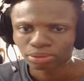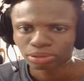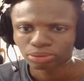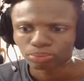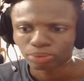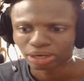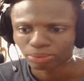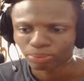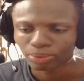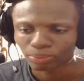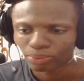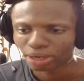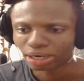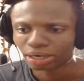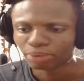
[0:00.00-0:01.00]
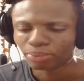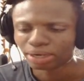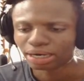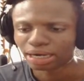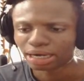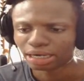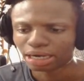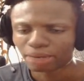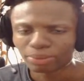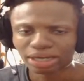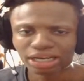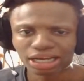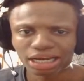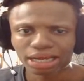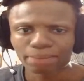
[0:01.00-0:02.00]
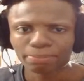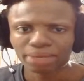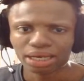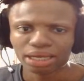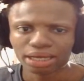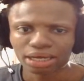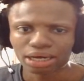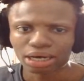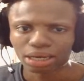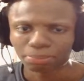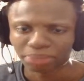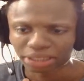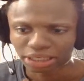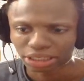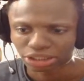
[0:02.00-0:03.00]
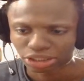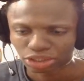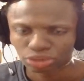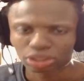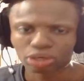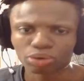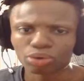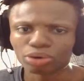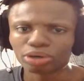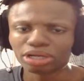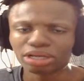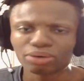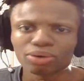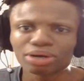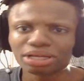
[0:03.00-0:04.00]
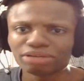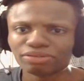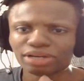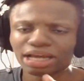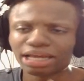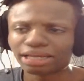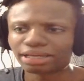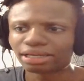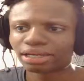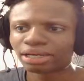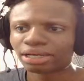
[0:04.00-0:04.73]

when you're like building applications or even like